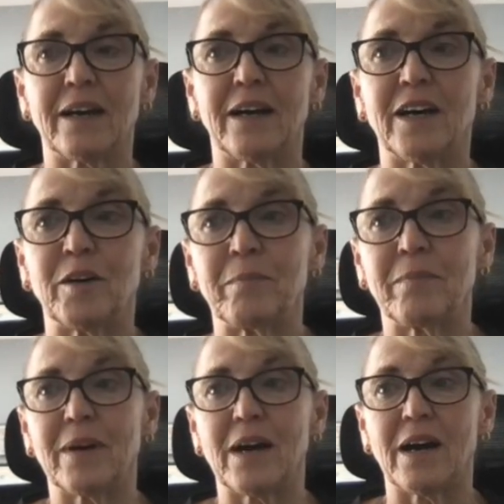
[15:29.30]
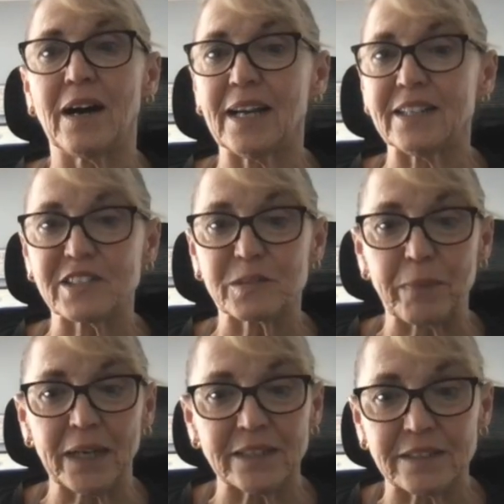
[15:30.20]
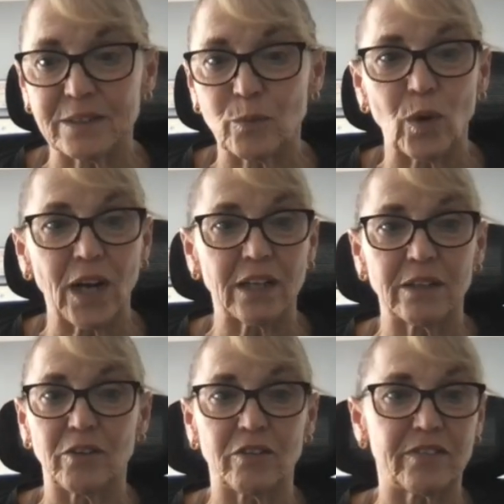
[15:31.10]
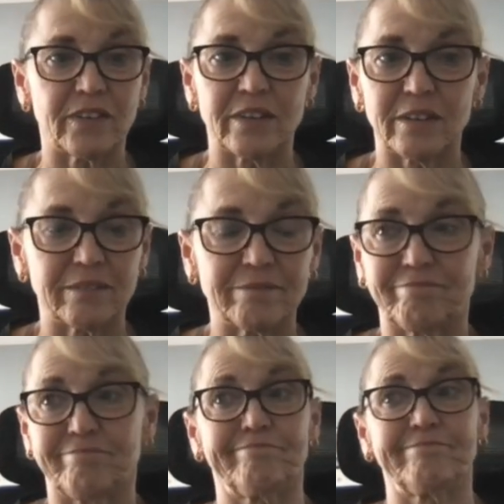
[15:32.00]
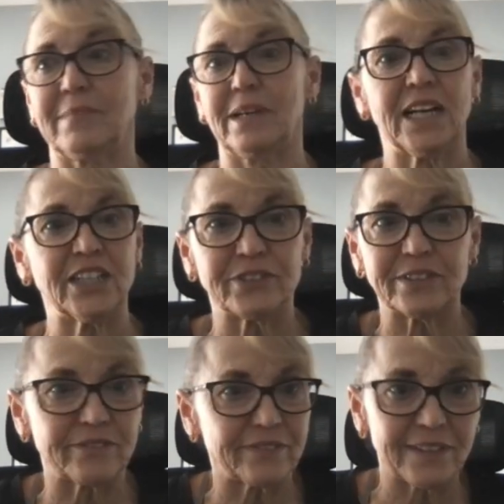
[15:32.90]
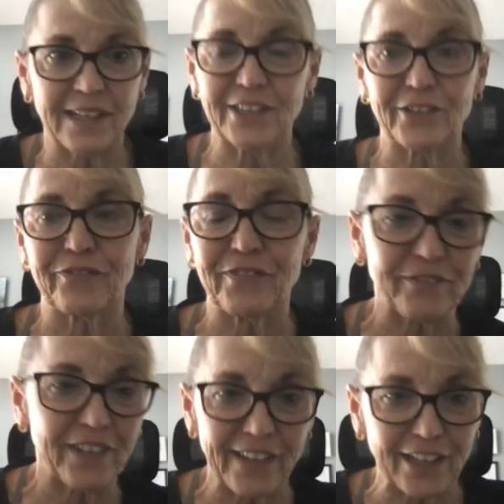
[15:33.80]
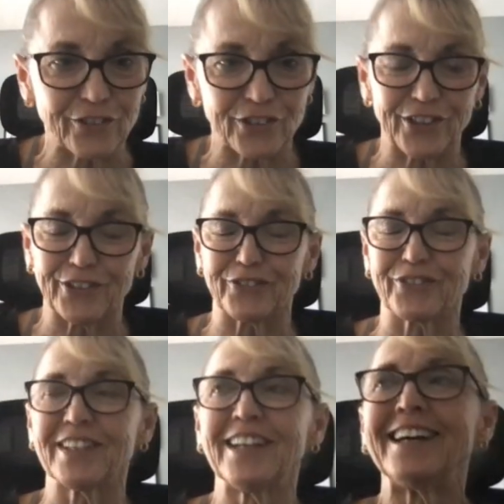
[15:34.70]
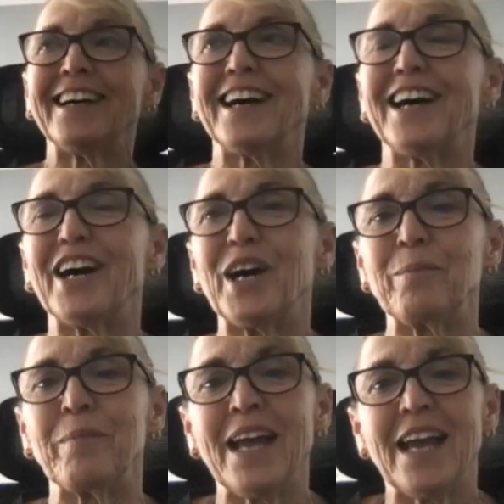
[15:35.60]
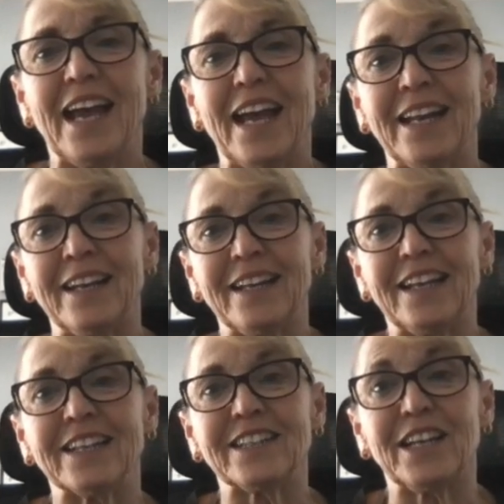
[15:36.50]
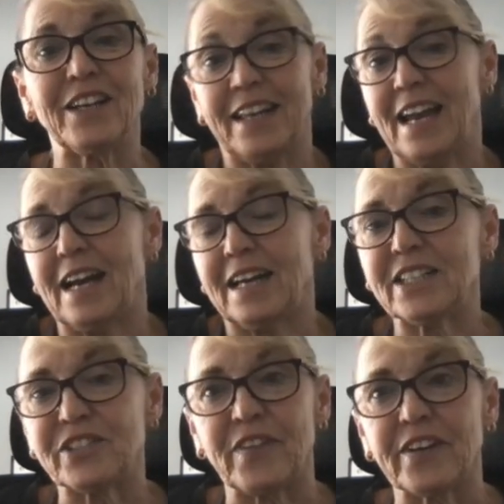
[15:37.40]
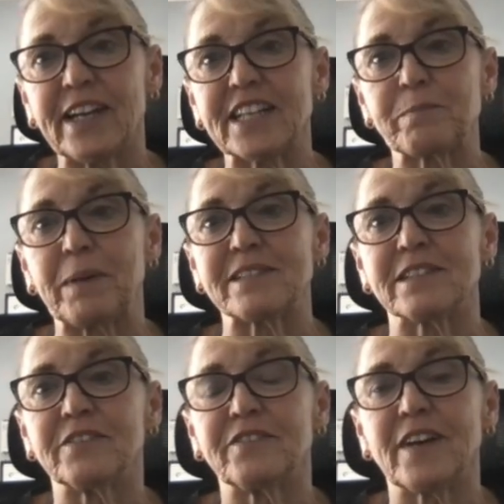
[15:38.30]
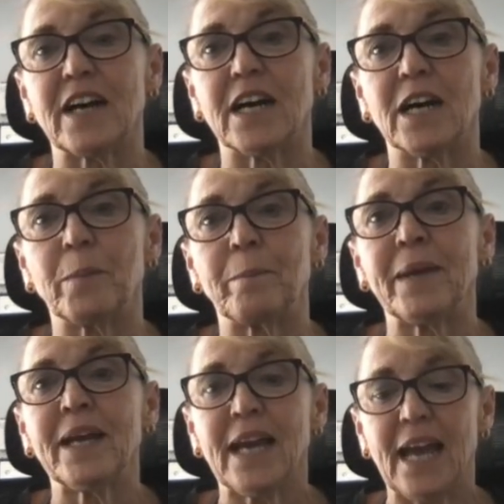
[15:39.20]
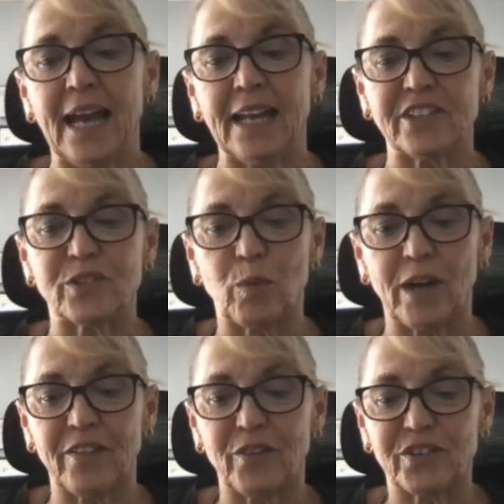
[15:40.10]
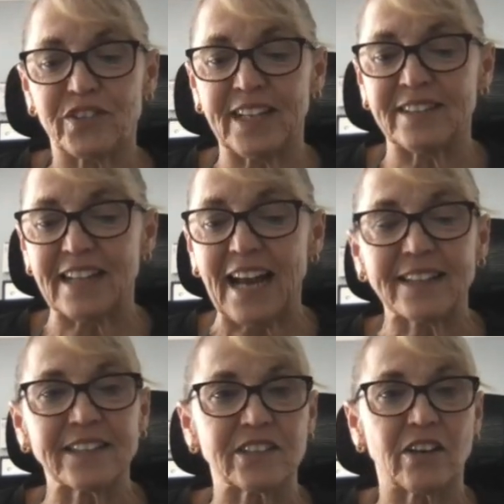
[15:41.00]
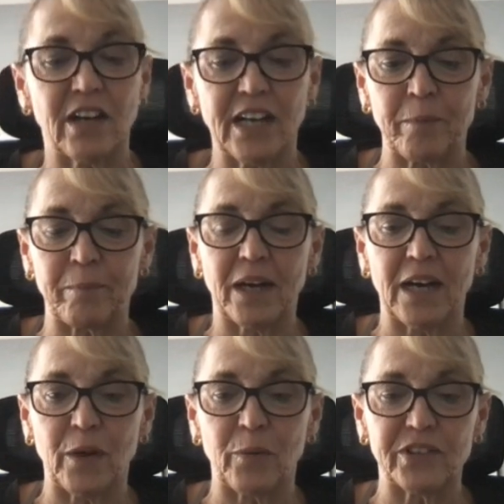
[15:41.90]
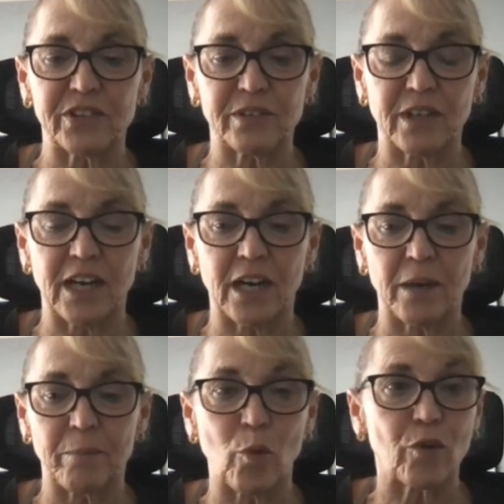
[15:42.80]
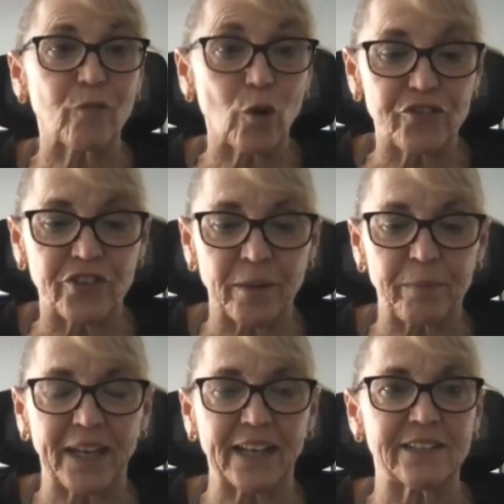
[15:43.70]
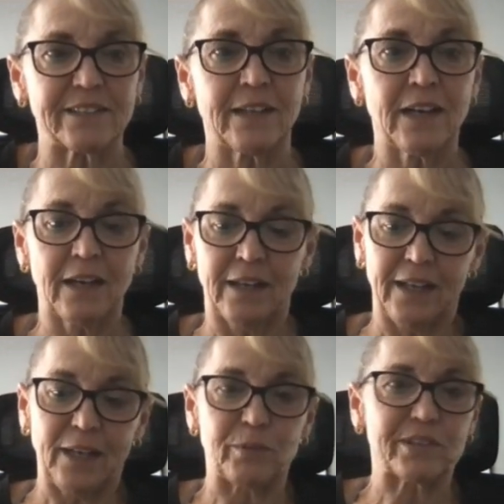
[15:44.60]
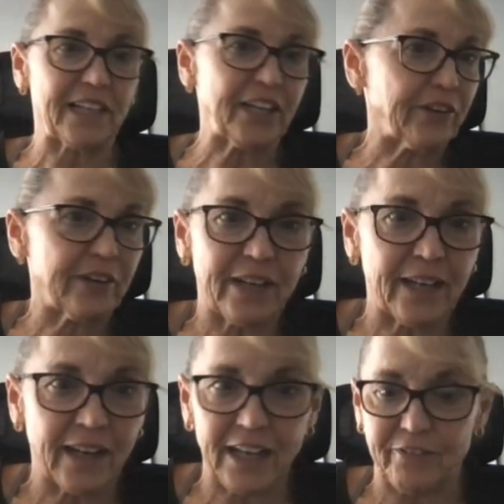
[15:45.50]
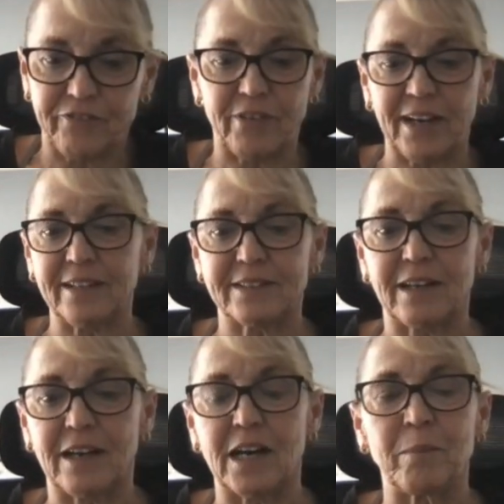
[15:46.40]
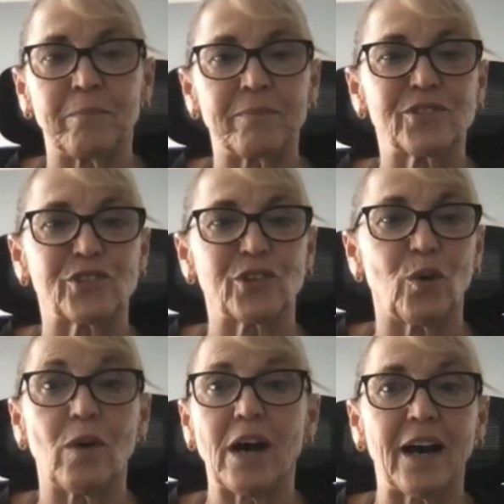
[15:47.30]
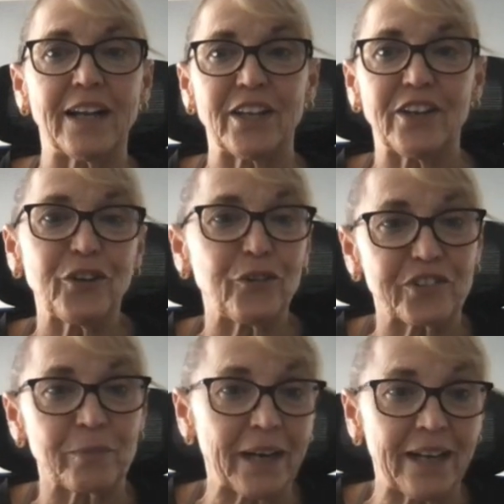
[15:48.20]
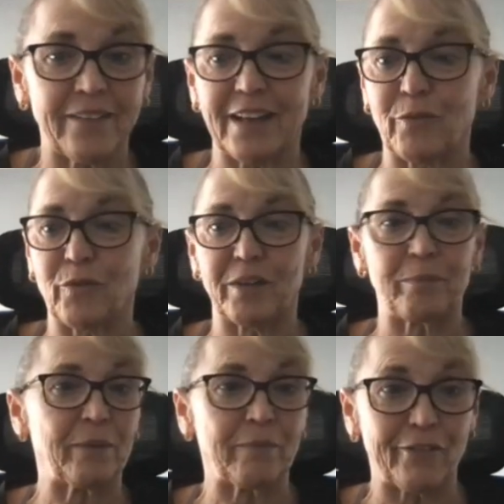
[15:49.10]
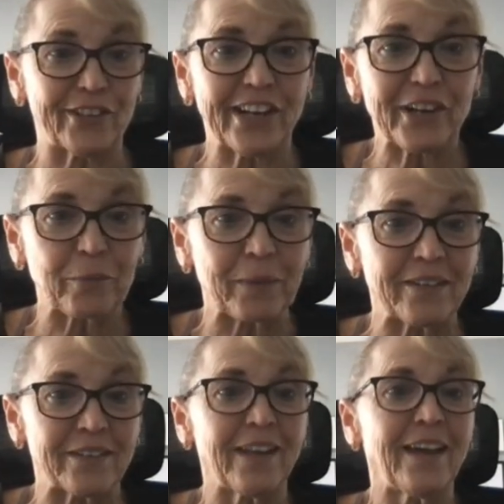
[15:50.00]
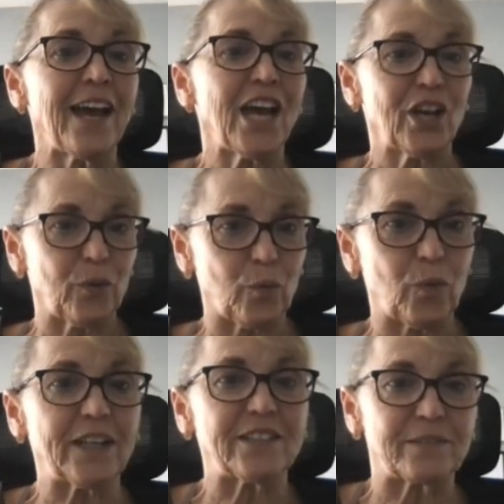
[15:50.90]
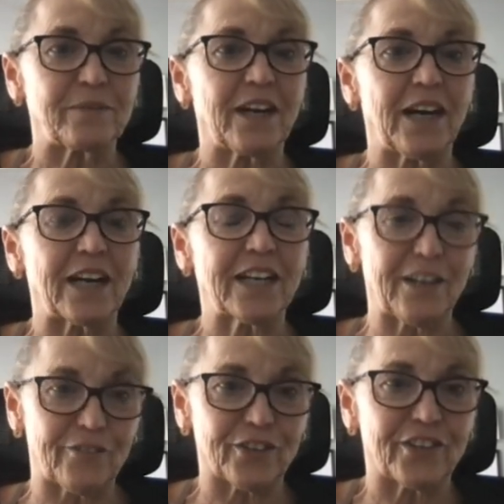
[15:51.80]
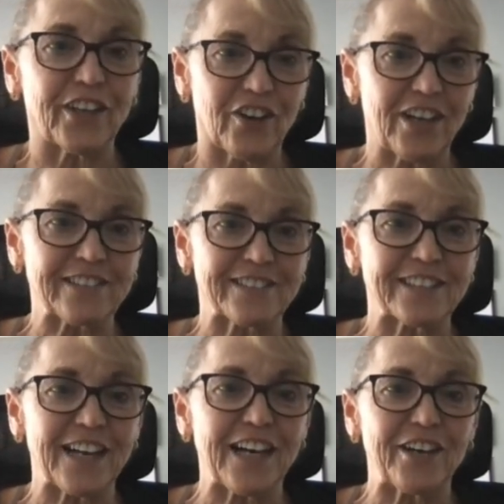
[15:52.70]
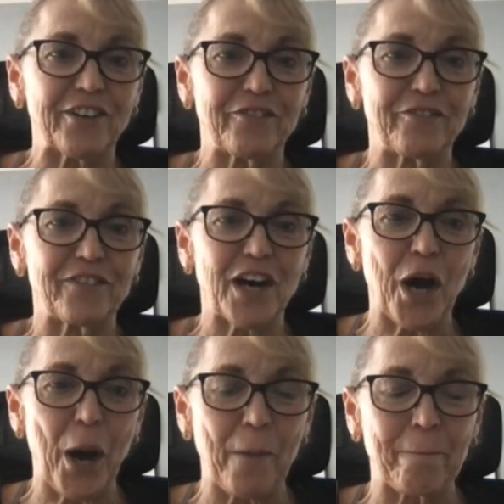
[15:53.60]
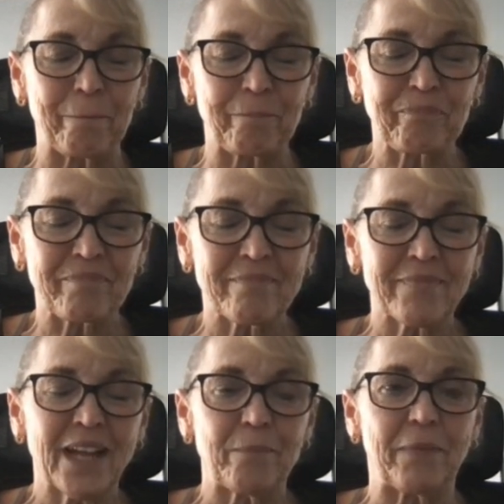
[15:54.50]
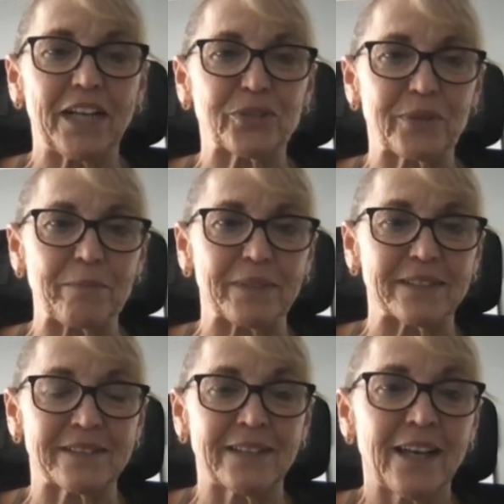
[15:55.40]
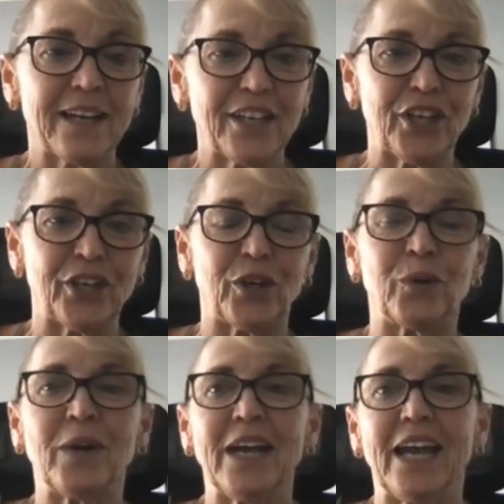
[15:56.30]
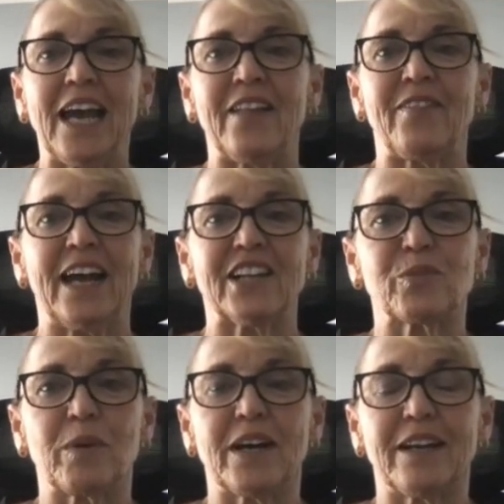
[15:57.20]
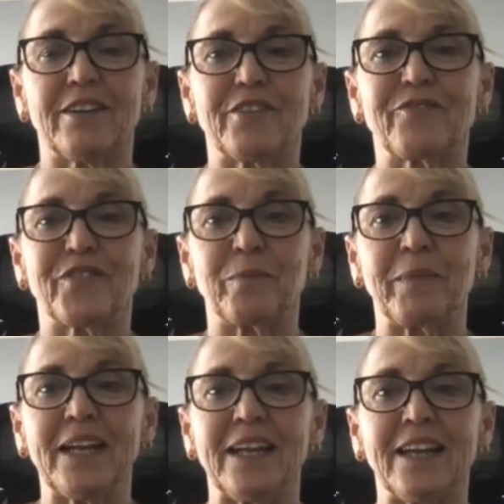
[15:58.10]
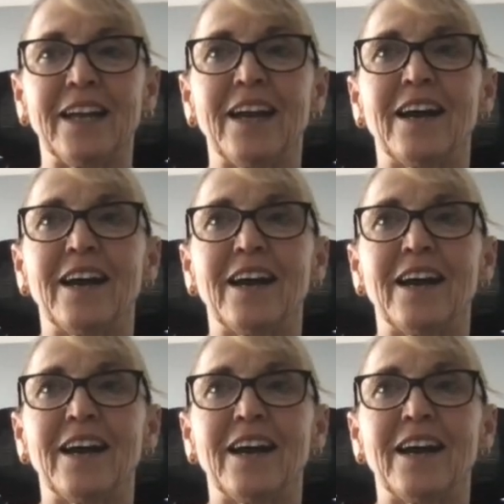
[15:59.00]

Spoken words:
I spent well over 150,000 dollars. Um, and yeah, it's very expensive. And it's one of those things. At the time, I was more fortunate because it was later in life, right? So I used the money that would have been my retirement was covered the costs of my treatments, you know, and that's why for me,